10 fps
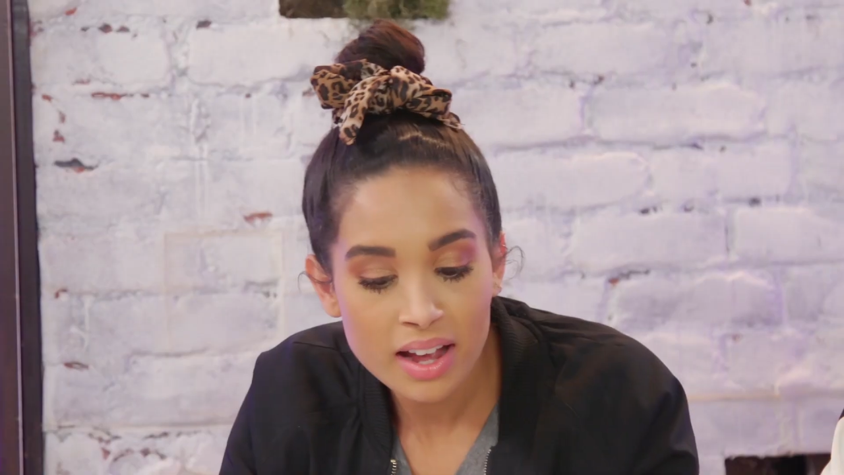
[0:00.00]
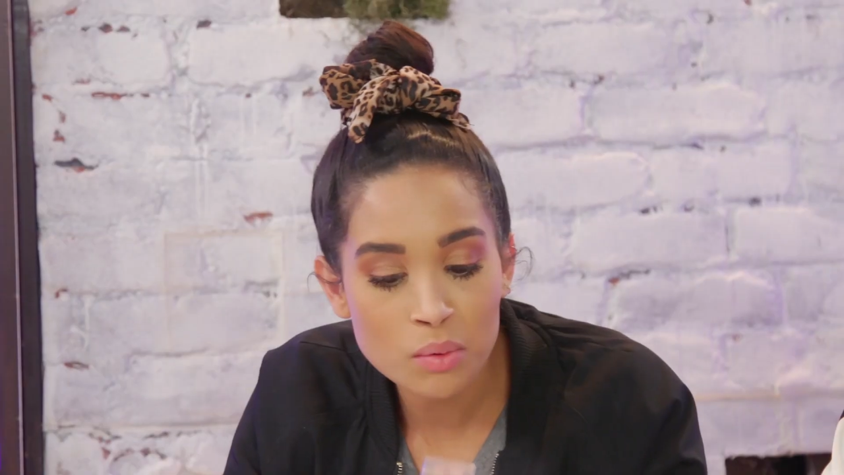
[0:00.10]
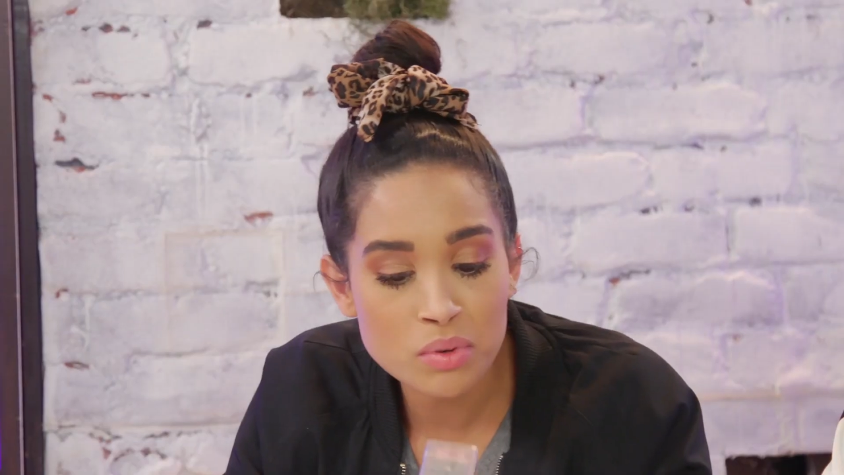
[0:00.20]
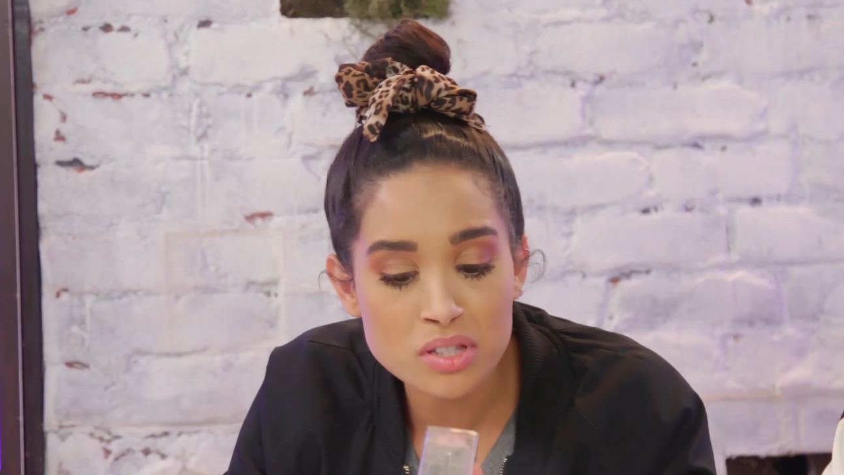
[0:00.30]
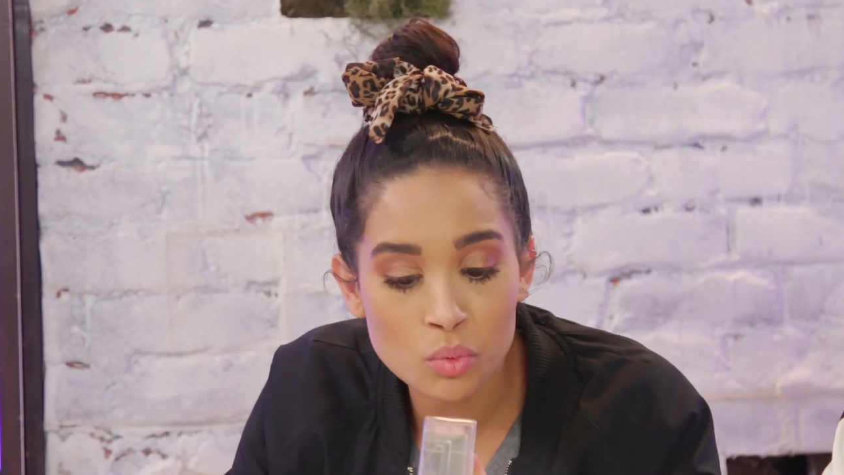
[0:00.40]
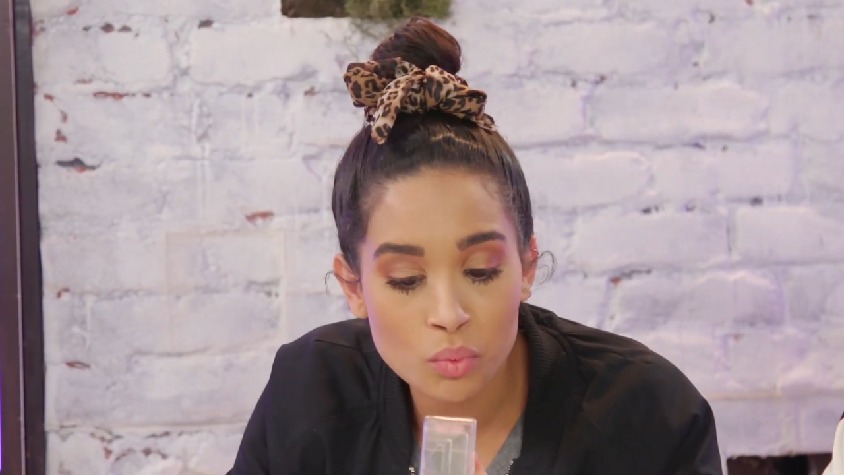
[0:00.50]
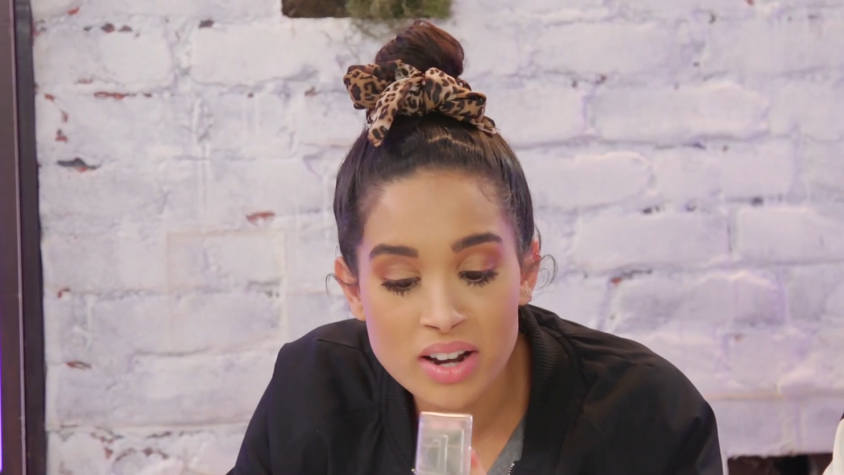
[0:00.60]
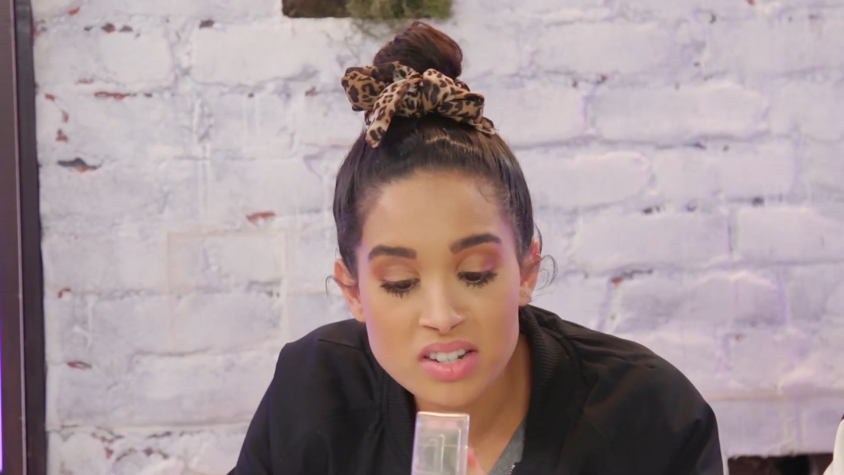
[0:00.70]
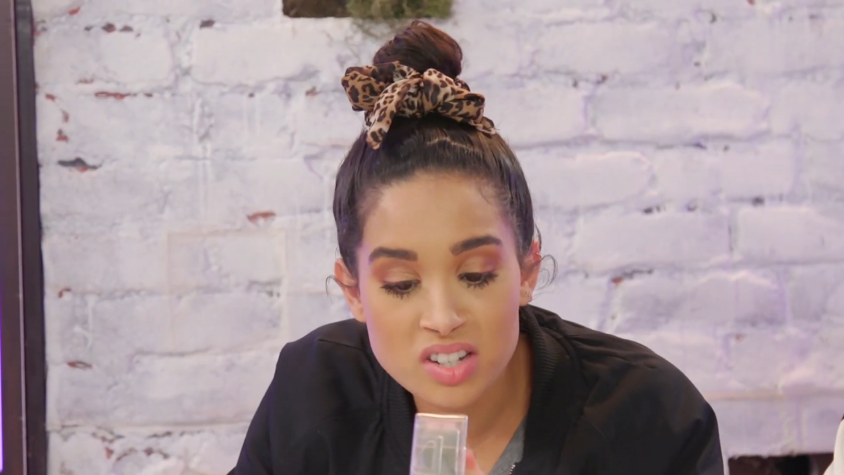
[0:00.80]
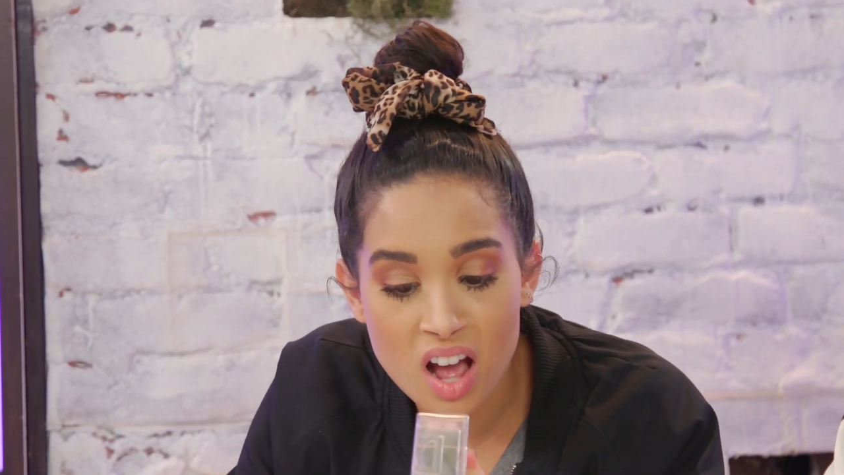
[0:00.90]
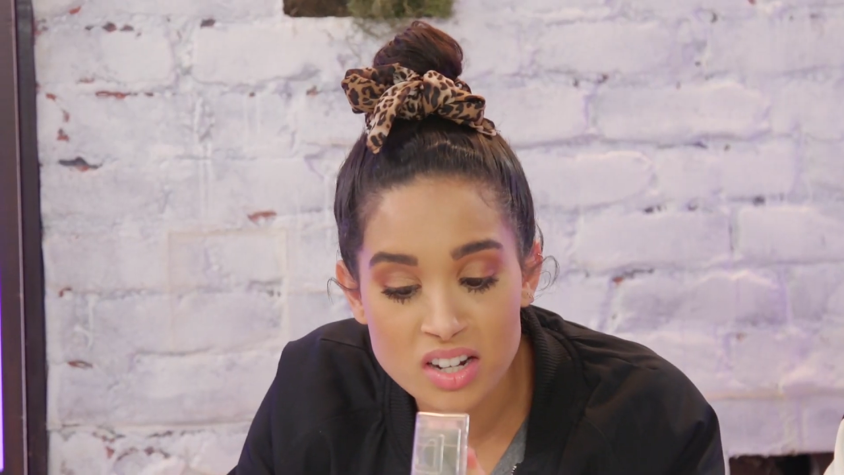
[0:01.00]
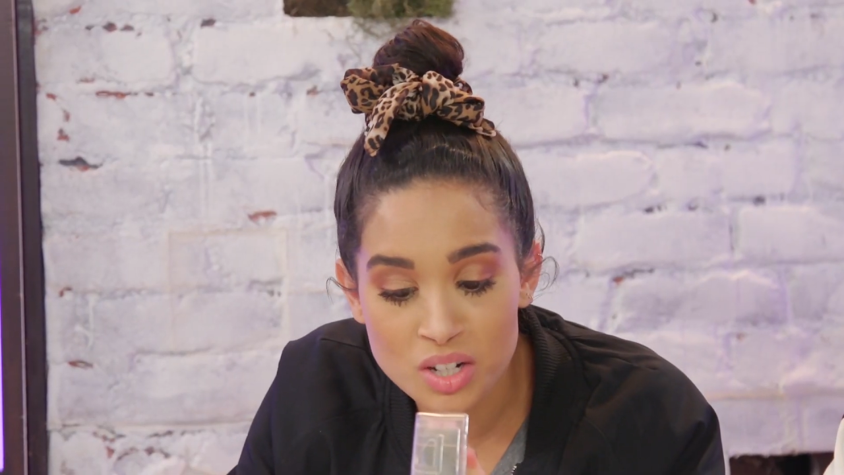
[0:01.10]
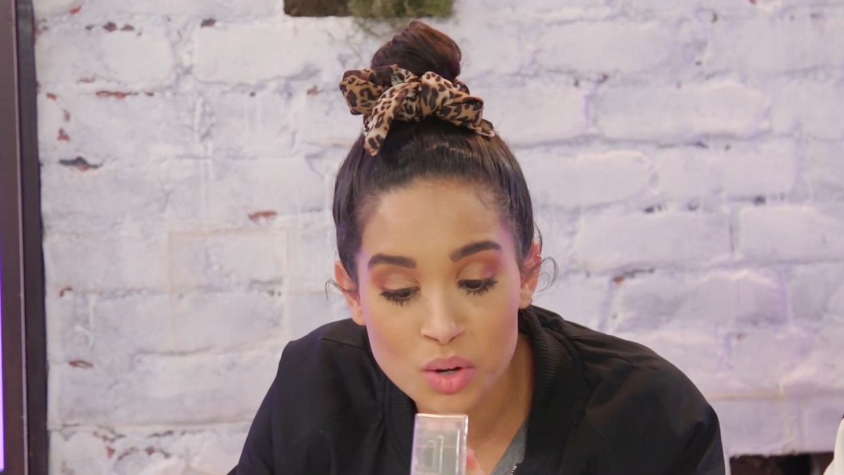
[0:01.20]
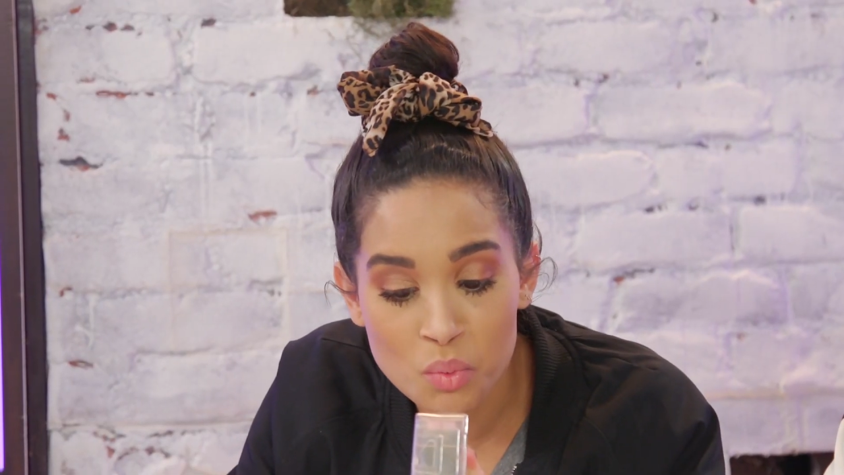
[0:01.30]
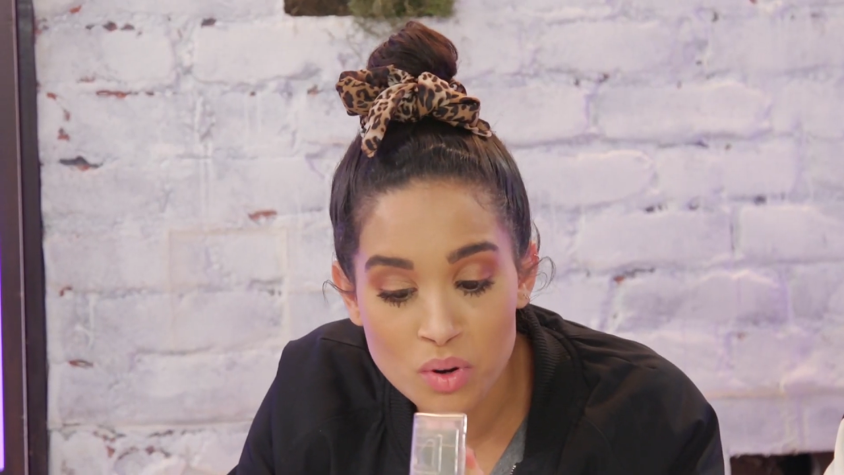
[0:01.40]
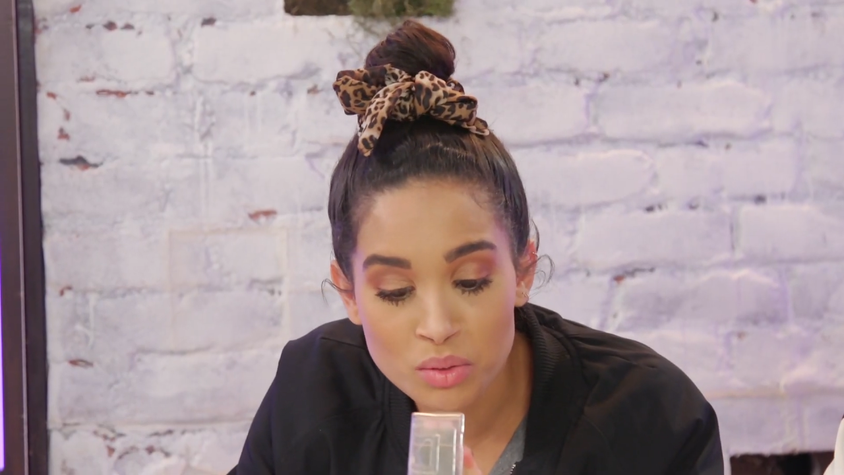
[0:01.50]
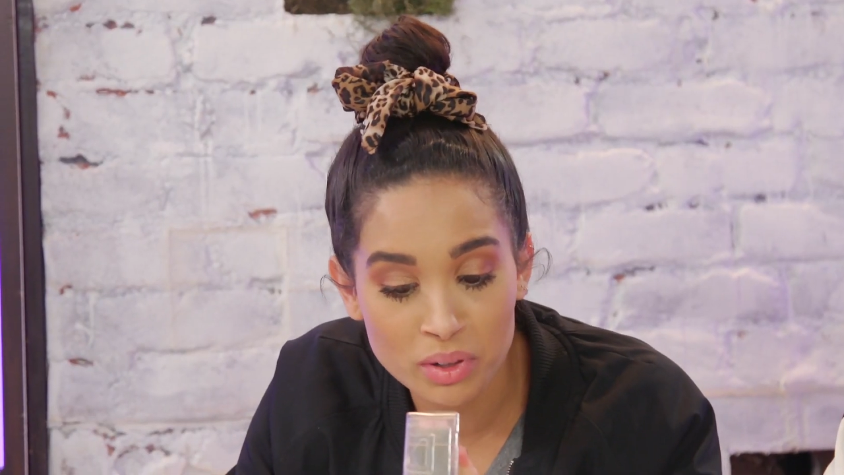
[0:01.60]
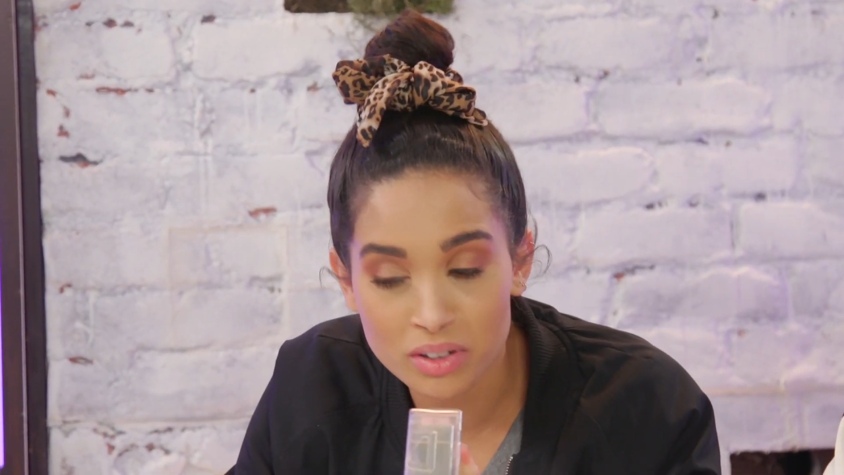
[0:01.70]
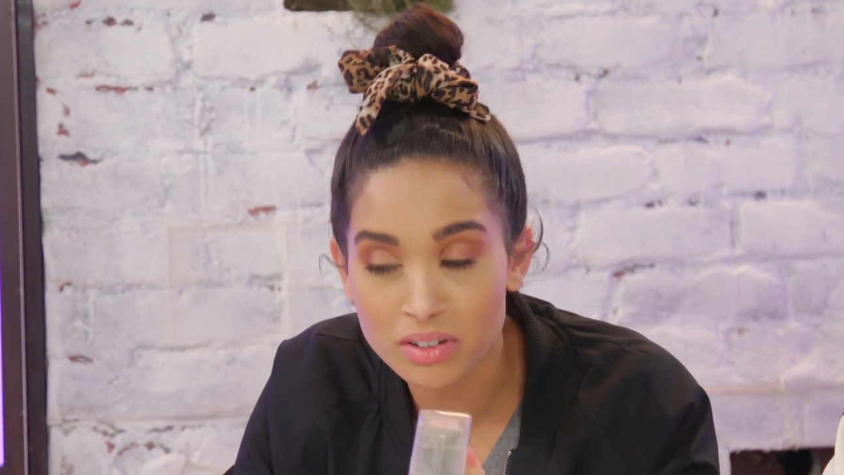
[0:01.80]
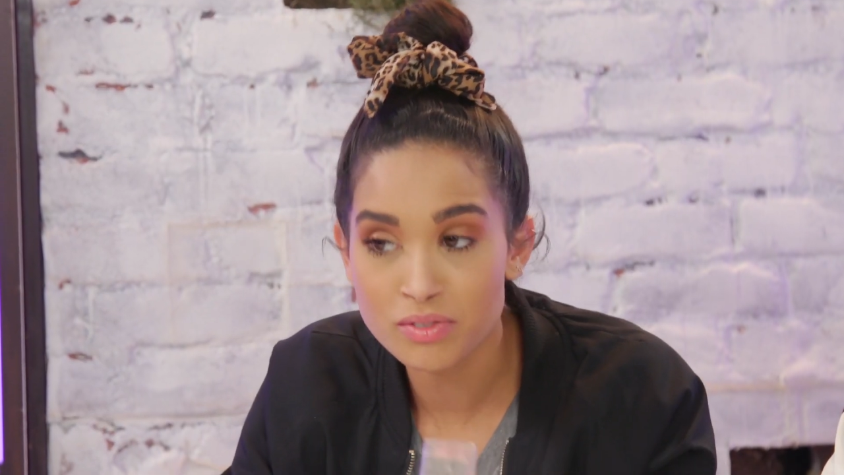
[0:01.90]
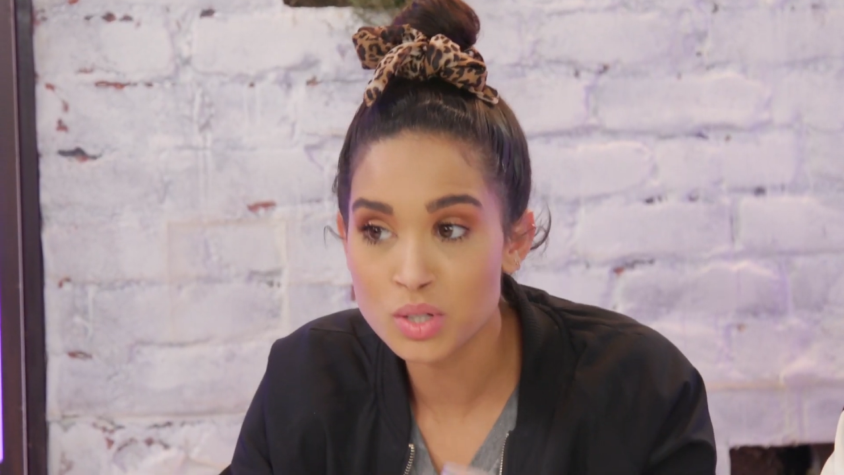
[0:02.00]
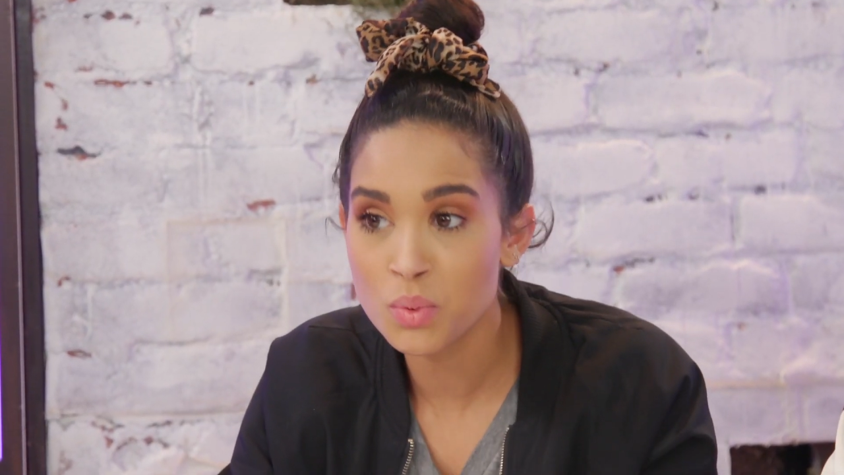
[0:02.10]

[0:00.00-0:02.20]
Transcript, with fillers: And it was the Red Dot Award winner of